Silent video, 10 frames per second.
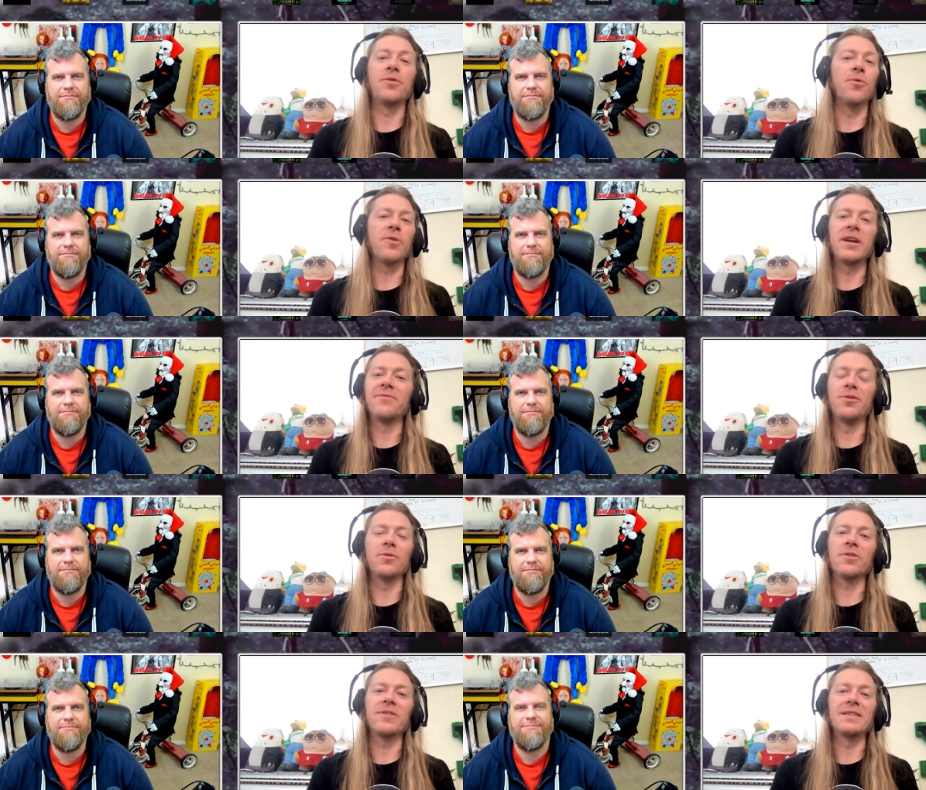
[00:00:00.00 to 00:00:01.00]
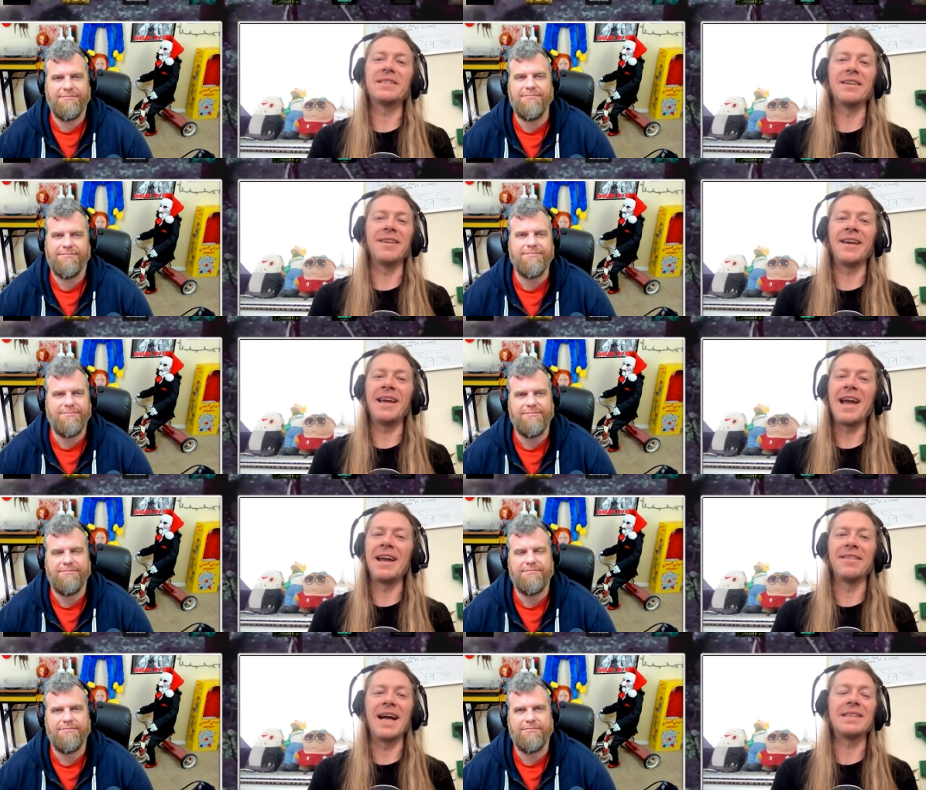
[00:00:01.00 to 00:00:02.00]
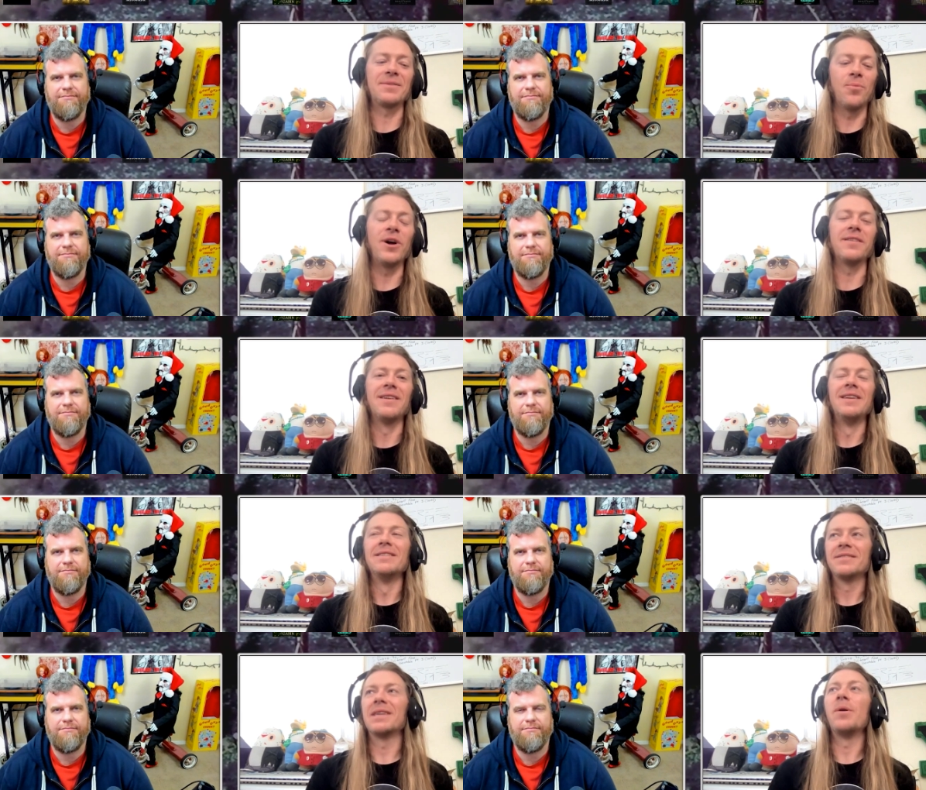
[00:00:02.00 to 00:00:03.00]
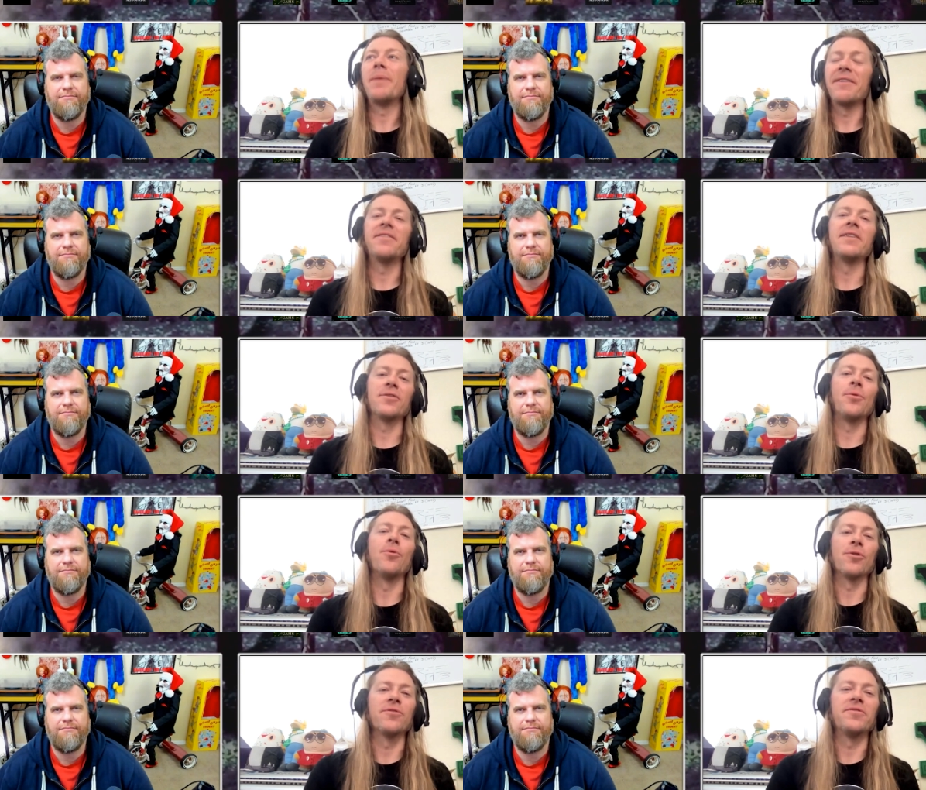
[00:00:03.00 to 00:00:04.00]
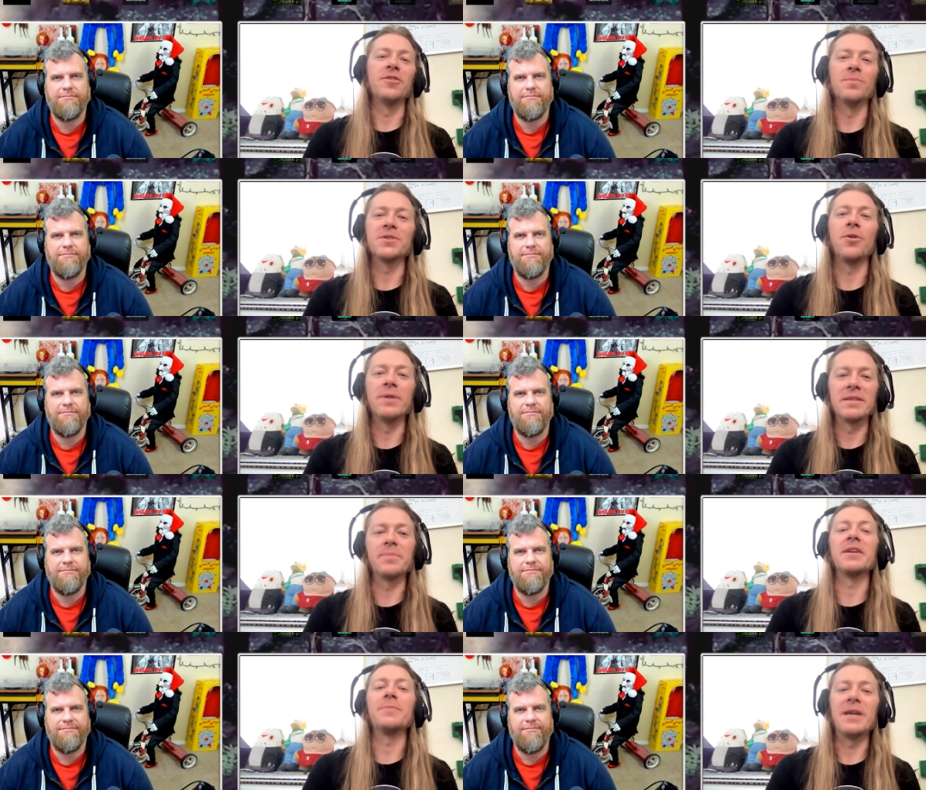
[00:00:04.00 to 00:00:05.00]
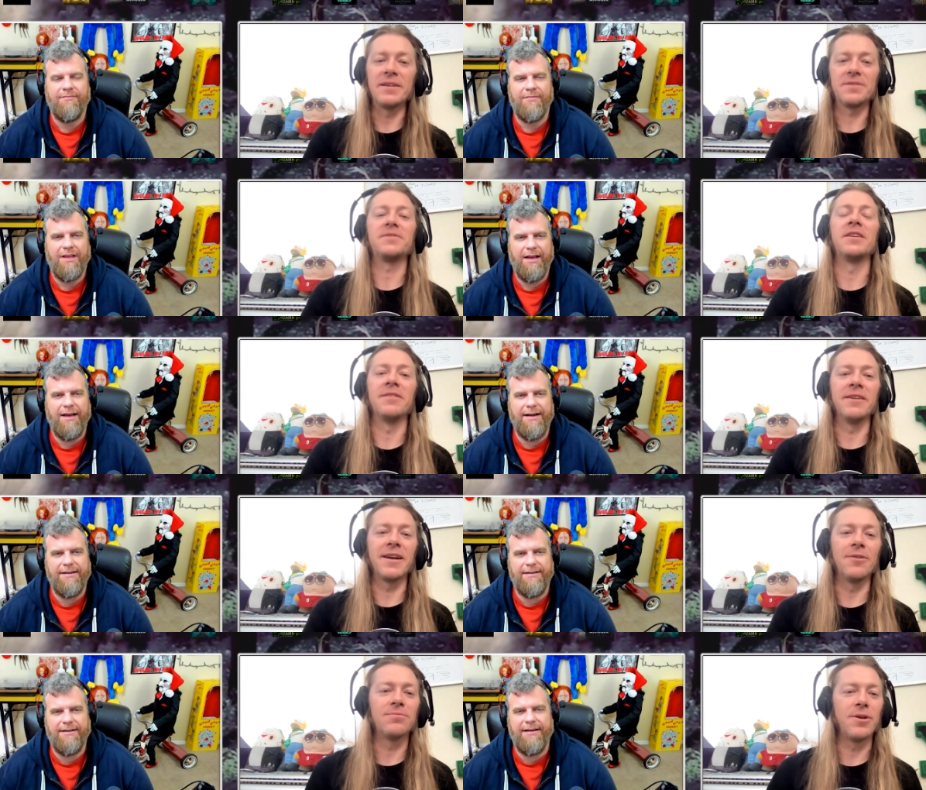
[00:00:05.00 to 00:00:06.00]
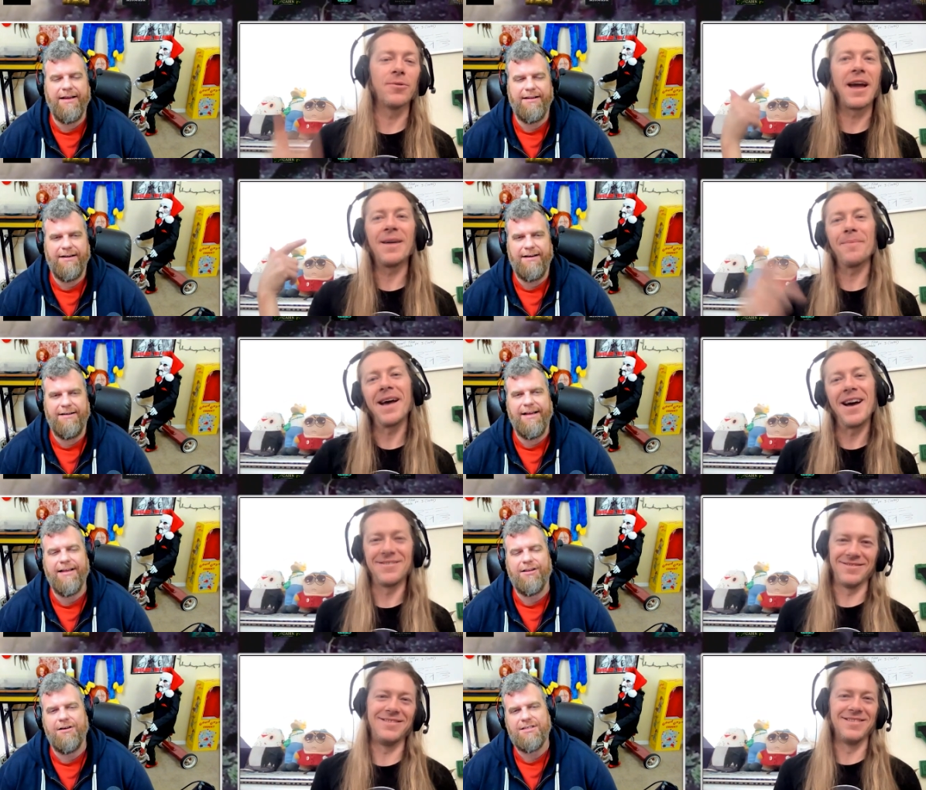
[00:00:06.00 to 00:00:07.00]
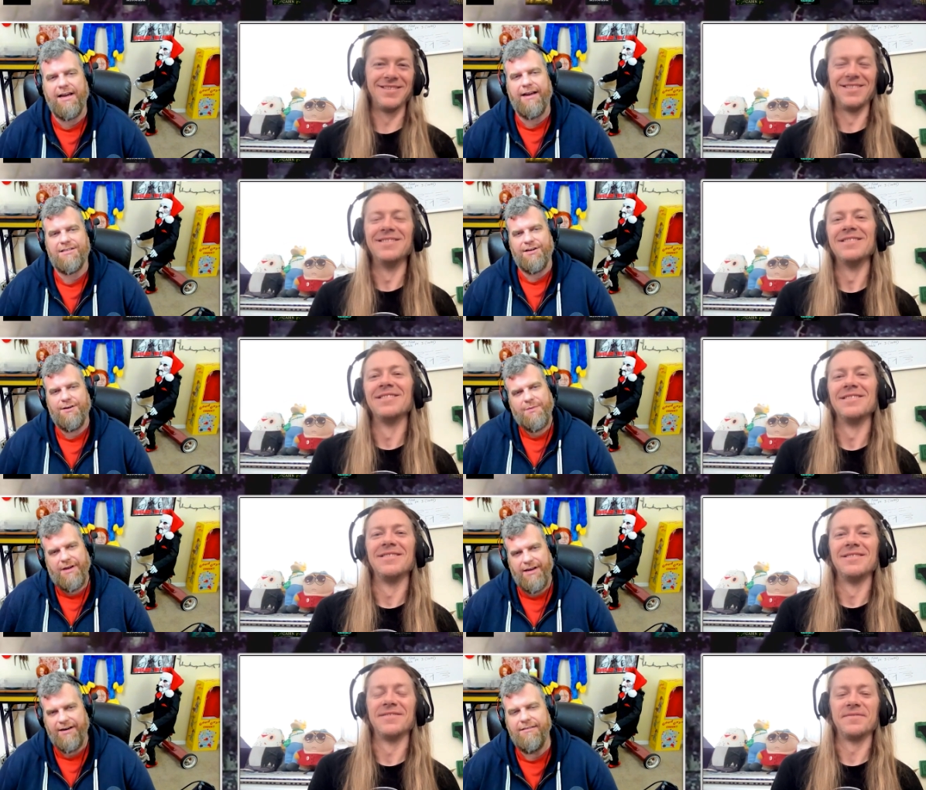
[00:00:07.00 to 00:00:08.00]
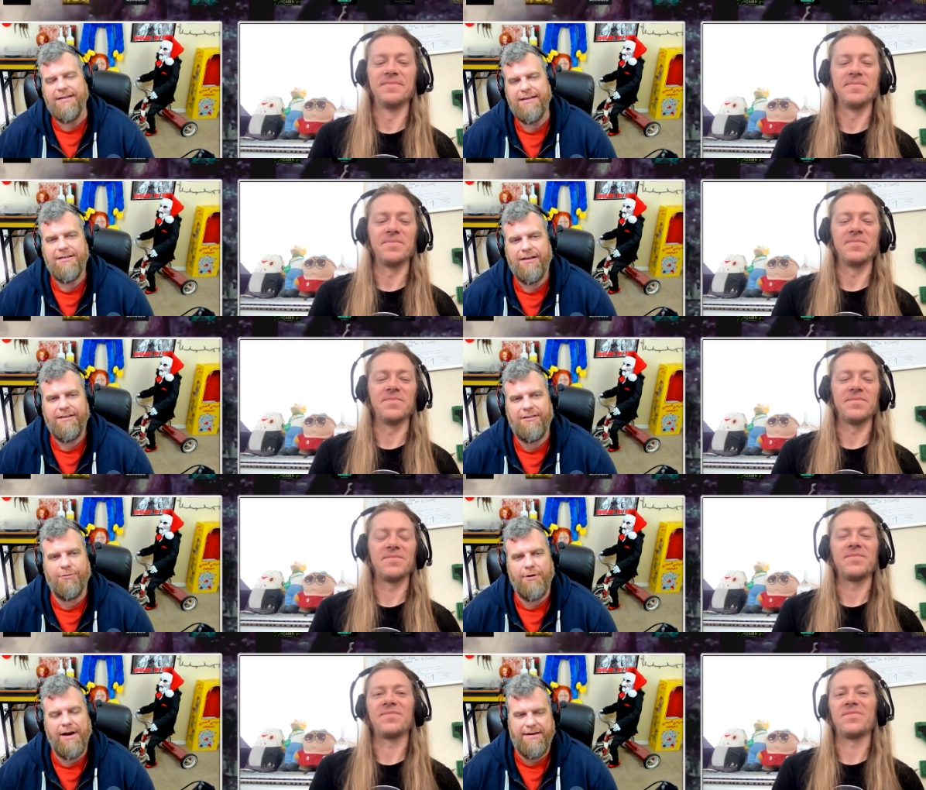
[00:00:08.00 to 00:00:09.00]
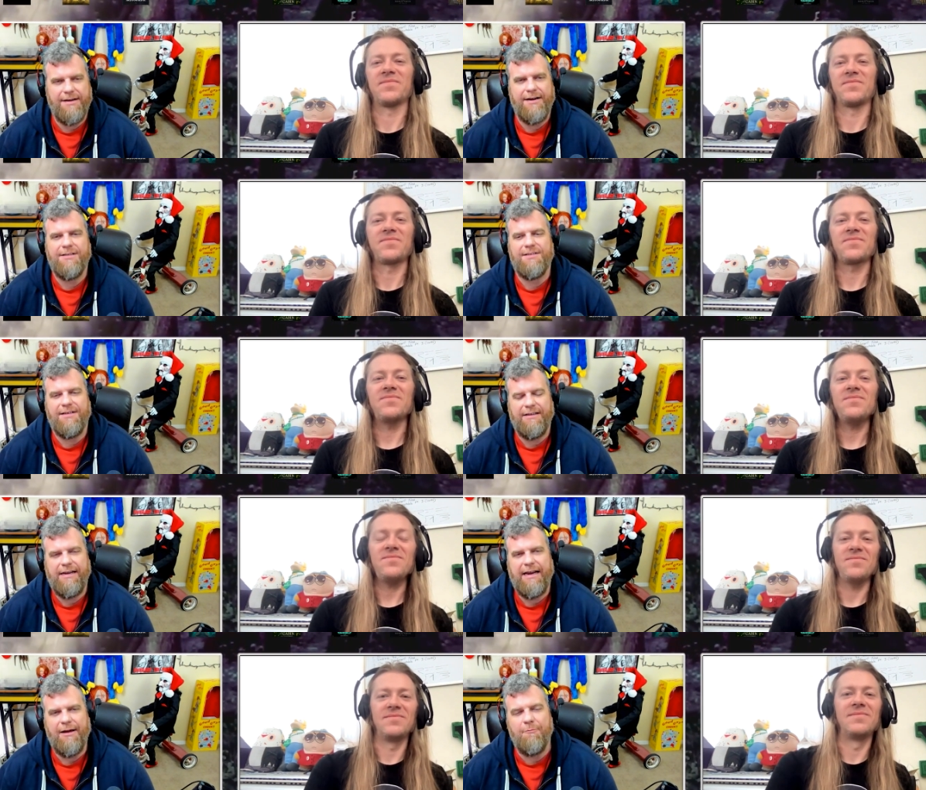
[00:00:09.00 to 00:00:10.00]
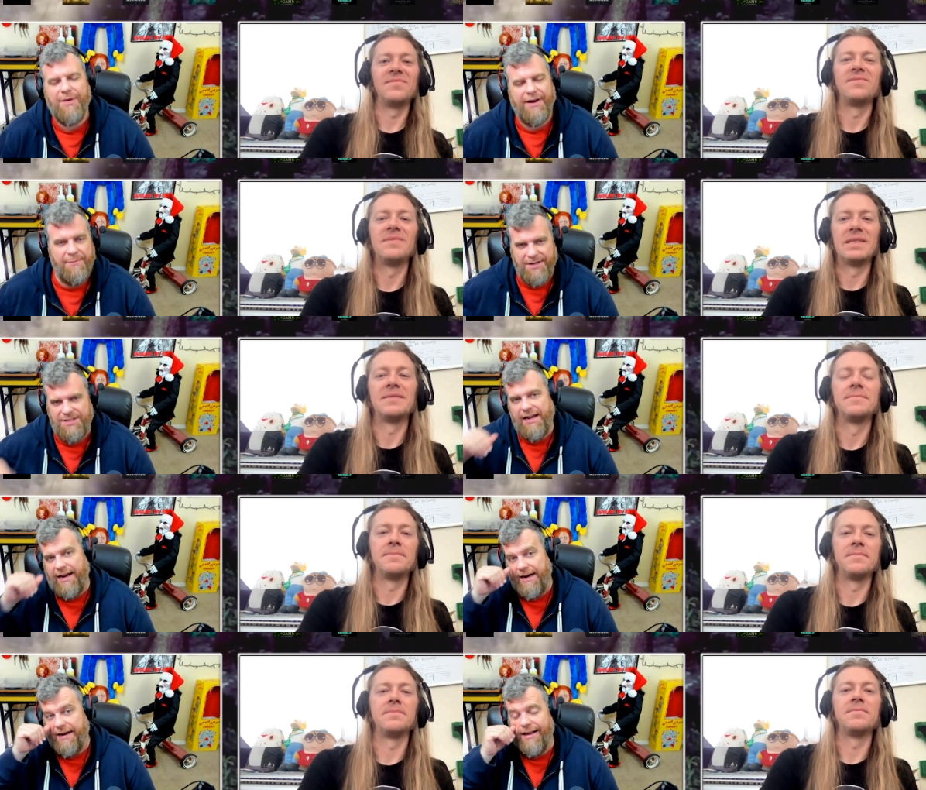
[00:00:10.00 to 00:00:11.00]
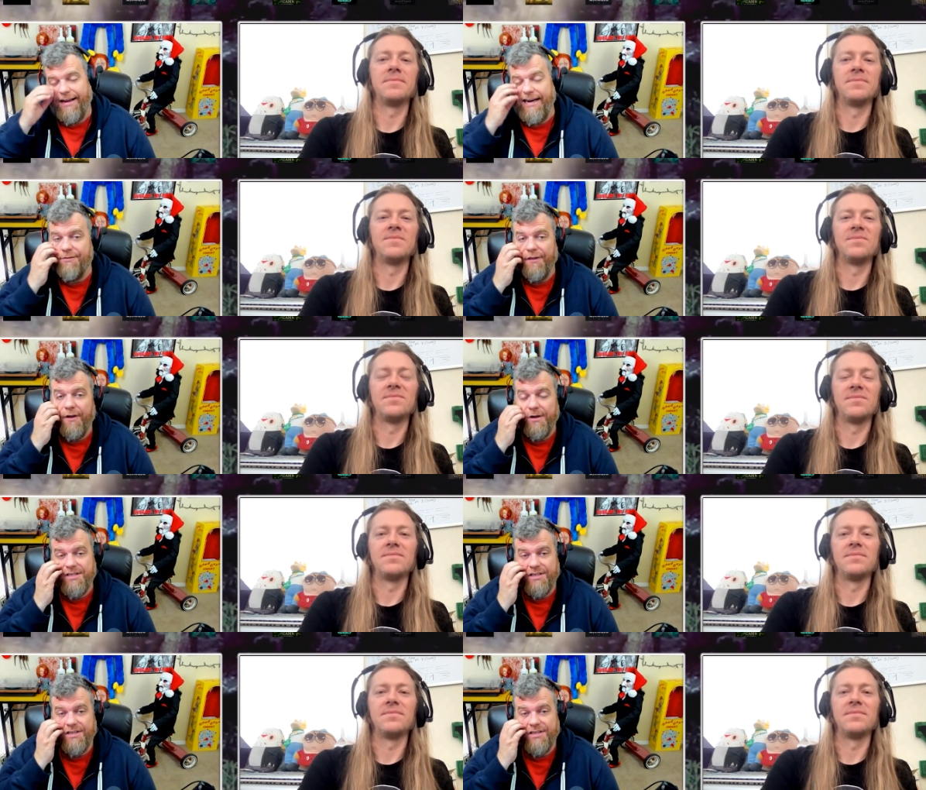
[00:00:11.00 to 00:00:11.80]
Speaker 1: gory and vulgar and silly, and that's what some of my favorite horror films always epitomized. So there you go.
Speaker 2: Cocaine Bath. It, it looks like it's going to be the right kind of silly. But let me say, even though it's